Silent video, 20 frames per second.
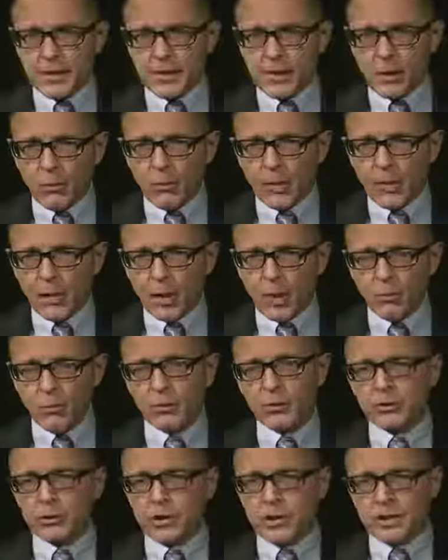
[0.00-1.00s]
that we
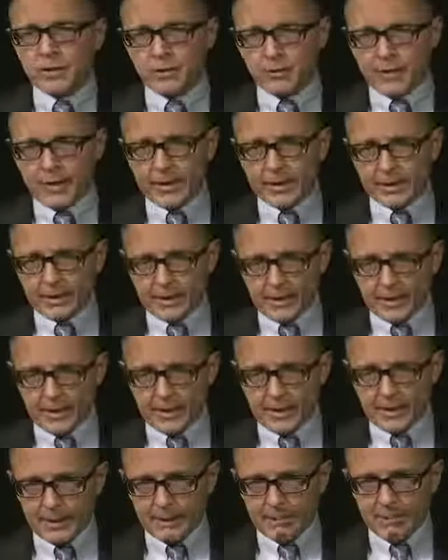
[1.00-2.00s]
hope will generate
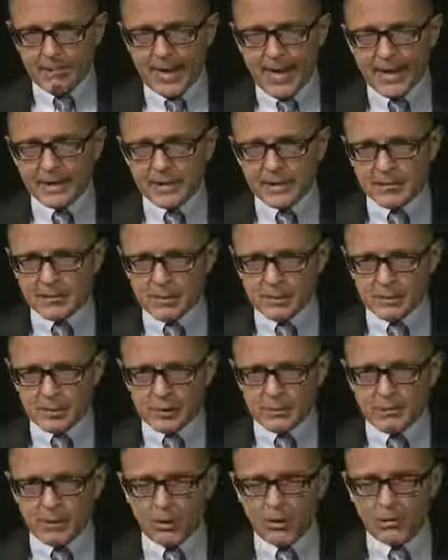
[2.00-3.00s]
maximum
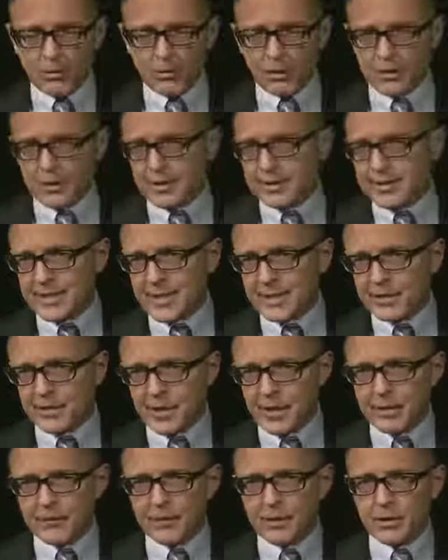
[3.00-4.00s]
exposure on the
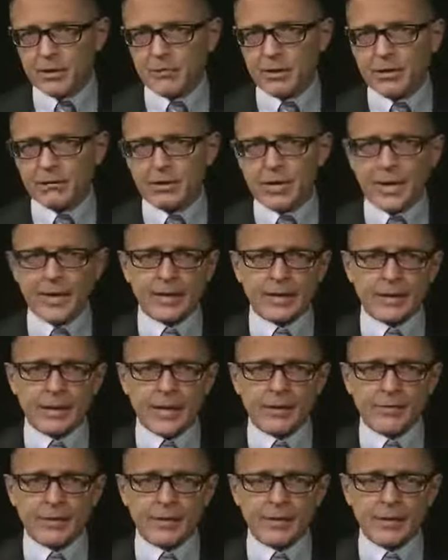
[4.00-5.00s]
10th anniversary of
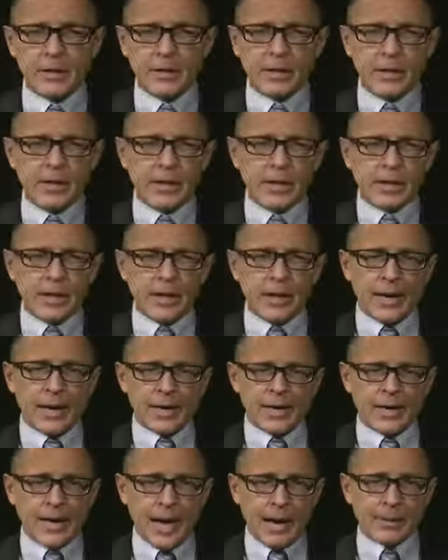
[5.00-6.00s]
9/11,
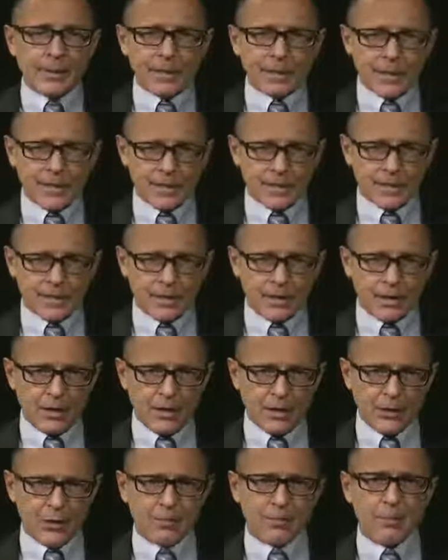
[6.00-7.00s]
capitalizing
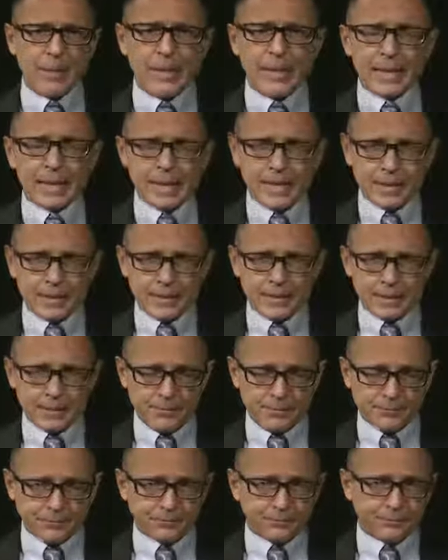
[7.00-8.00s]
on the
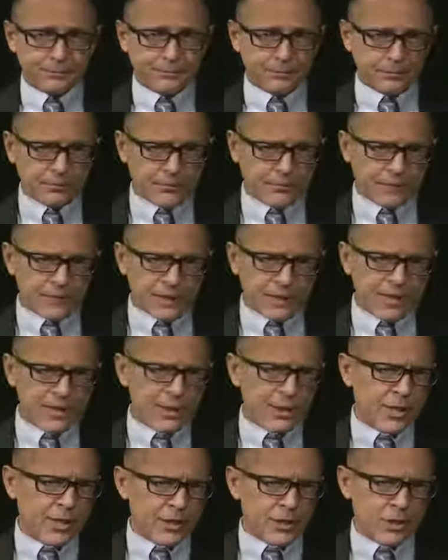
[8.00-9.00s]
media's
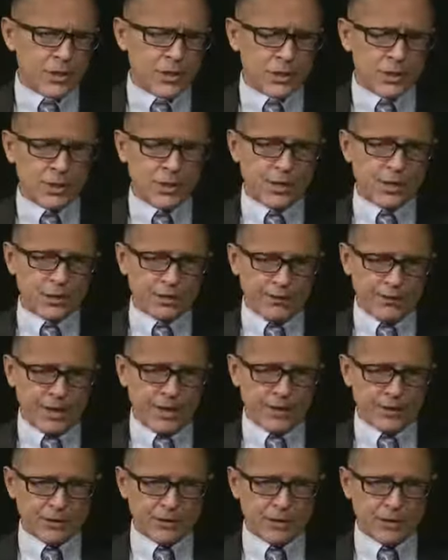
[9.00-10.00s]
attention to these
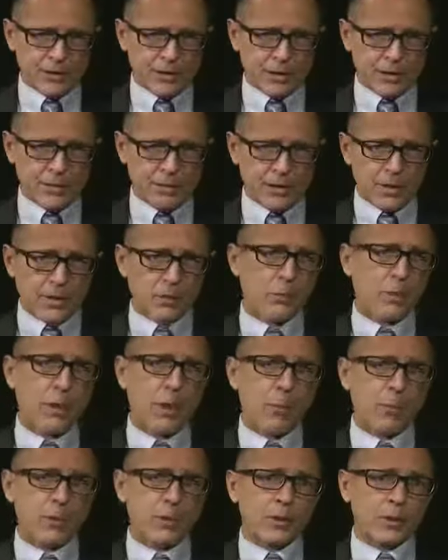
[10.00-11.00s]
events, because we
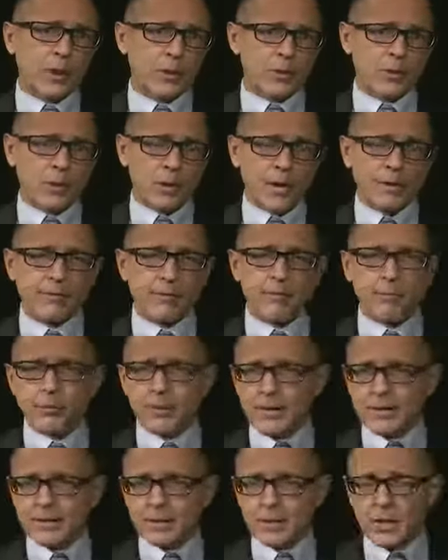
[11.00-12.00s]
hope you'll also have a
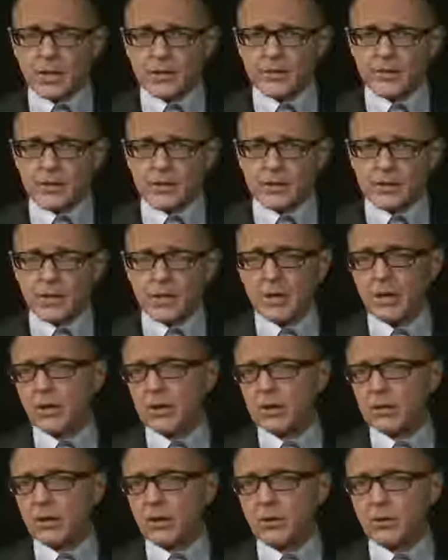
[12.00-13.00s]
press conference
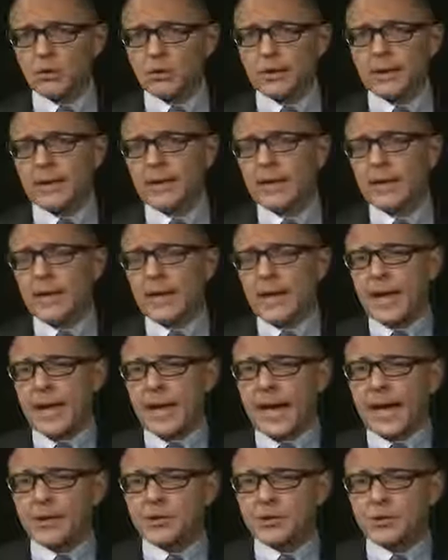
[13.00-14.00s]
locally
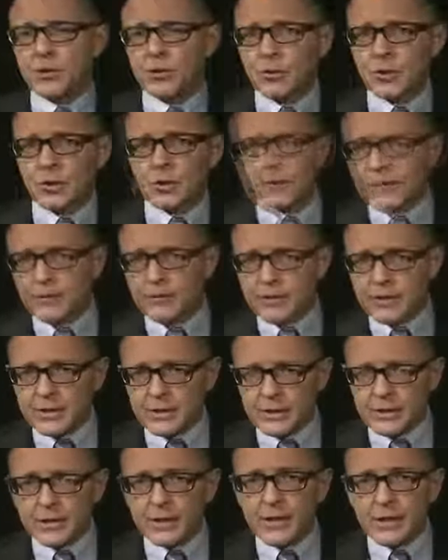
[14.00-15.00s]
at your
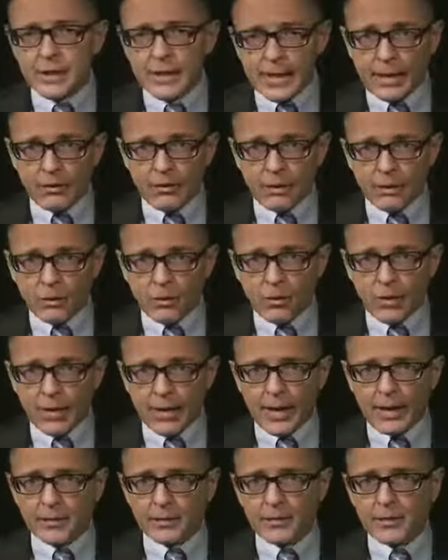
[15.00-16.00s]
visit to the county
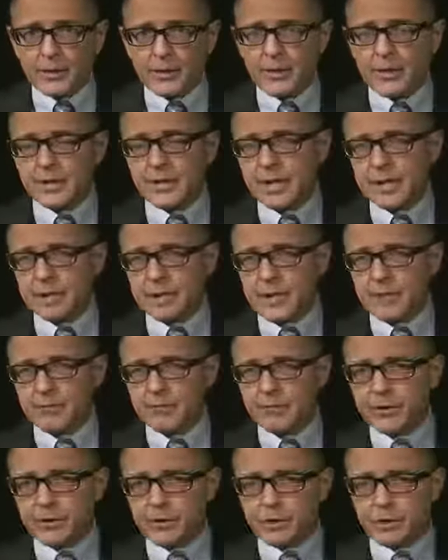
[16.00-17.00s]
courthouse at the
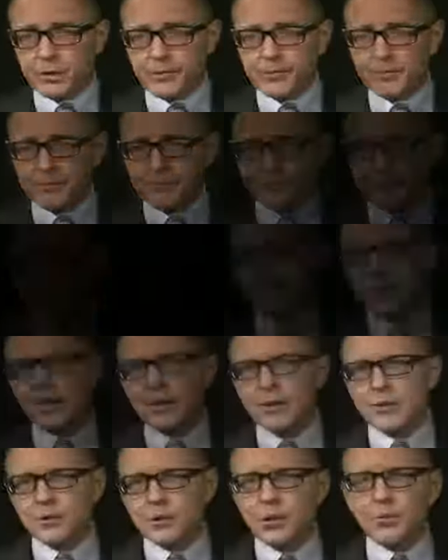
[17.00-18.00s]
daytime vigil.
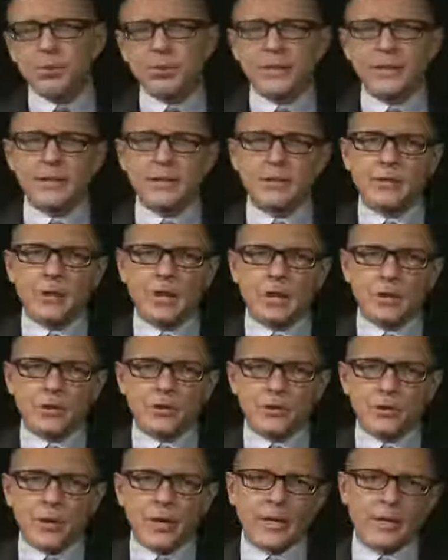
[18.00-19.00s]
So please
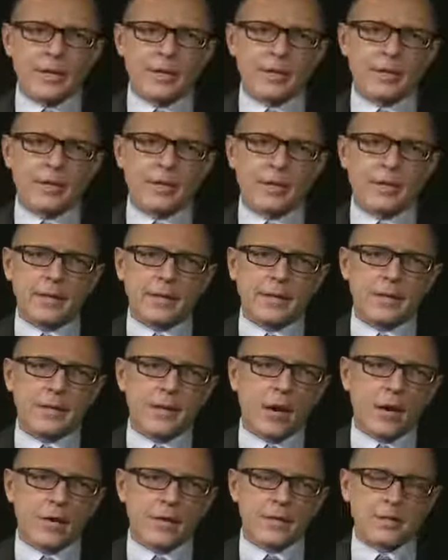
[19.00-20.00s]
join us
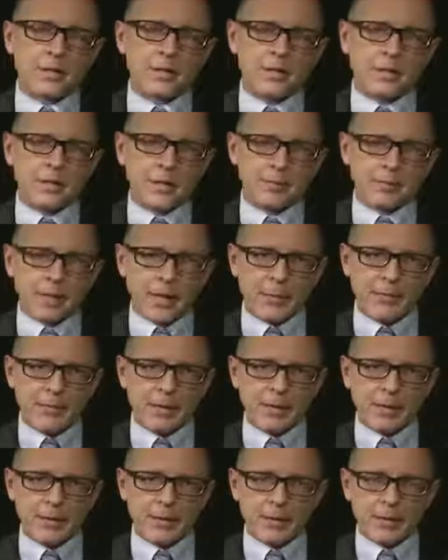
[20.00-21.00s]
in August and
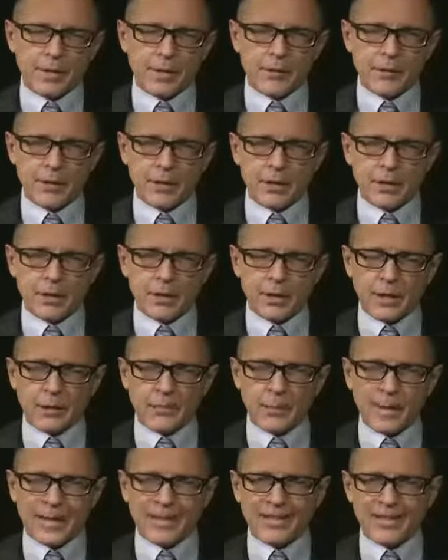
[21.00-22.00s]
September this year,
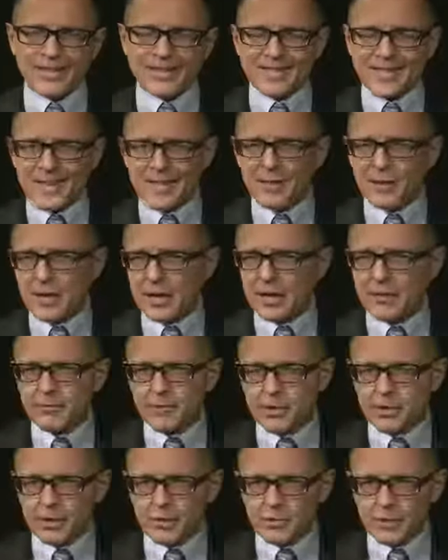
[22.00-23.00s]
and make the 10th
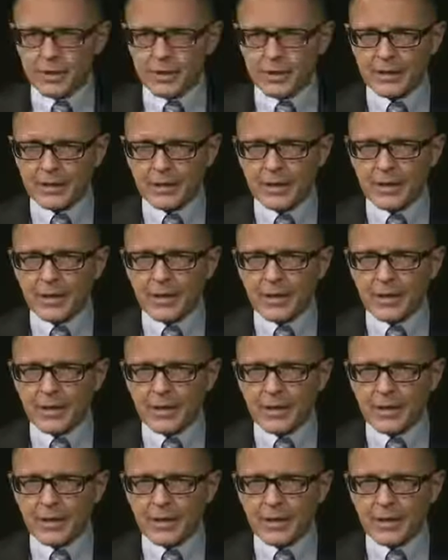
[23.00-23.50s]
anniversary